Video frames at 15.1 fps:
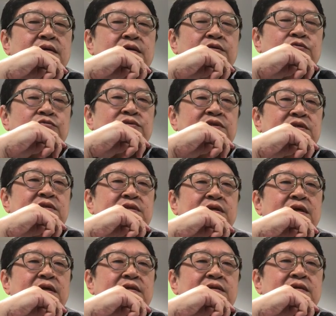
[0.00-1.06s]
users
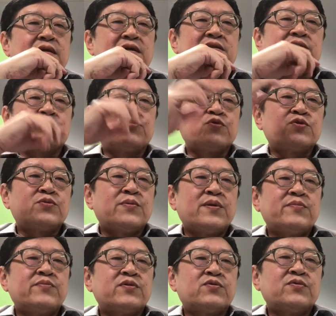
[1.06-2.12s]
are supposed to be
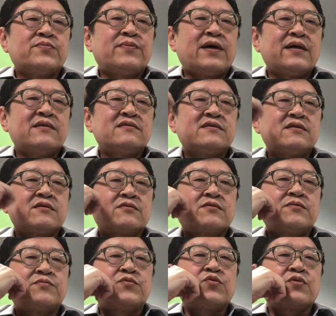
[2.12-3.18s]
able to buy and sell
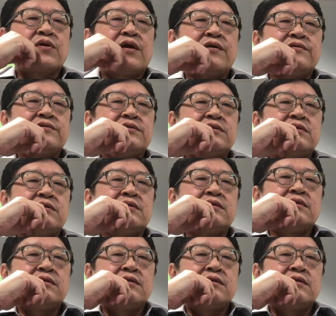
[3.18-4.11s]
cryptocurrency